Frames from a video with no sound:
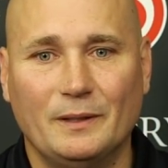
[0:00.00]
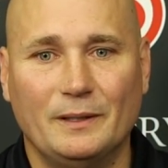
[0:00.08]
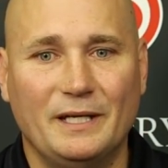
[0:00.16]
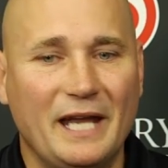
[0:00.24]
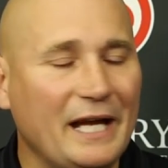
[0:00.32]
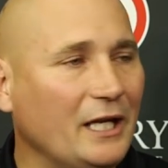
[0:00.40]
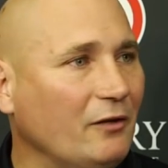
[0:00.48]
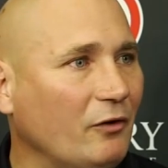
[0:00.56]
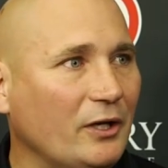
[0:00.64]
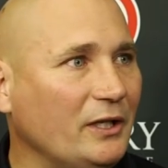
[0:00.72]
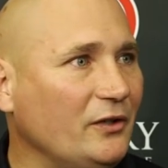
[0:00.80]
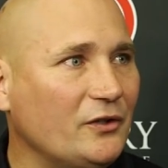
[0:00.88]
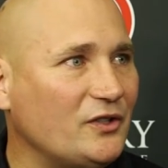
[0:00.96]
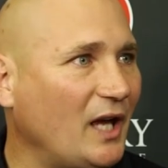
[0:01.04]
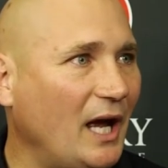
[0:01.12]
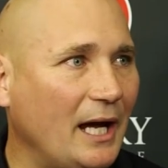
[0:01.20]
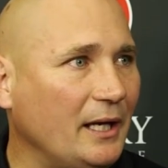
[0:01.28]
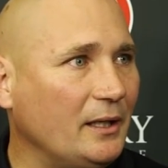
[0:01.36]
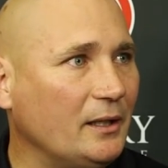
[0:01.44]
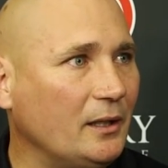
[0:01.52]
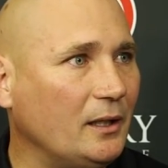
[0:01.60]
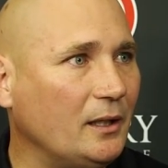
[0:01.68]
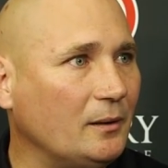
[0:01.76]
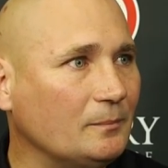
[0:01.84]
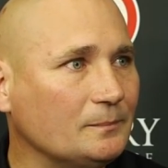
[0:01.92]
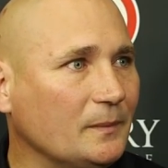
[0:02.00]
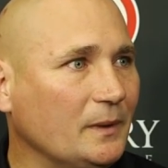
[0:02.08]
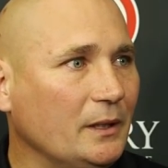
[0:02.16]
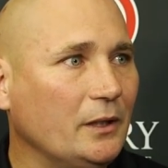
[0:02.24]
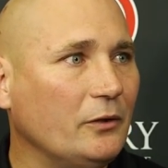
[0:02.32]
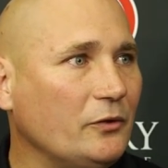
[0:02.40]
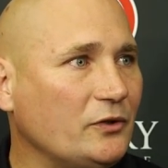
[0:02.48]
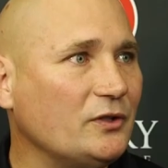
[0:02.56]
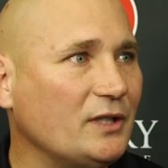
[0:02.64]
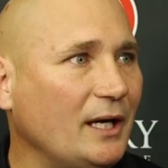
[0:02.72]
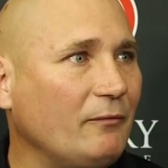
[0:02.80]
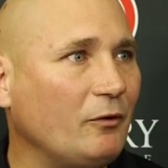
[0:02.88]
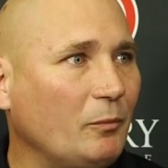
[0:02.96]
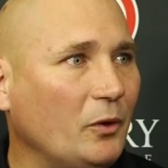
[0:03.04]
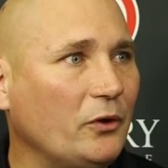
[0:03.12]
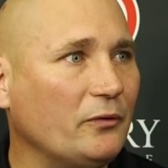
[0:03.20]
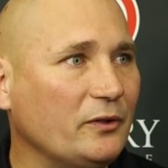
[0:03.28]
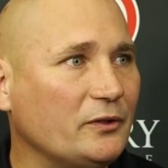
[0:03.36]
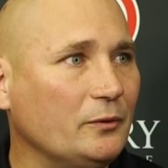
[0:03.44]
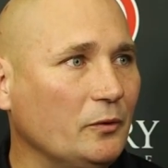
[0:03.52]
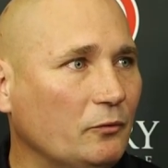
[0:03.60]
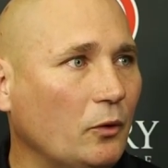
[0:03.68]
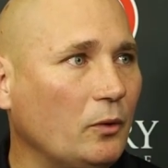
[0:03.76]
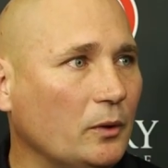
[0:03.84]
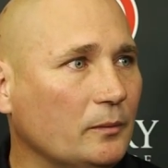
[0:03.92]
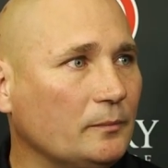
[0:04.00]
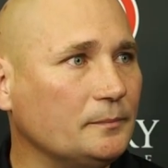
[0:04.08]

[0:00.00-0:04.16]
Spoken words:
negative on either side. It was just time for both of us to move forward.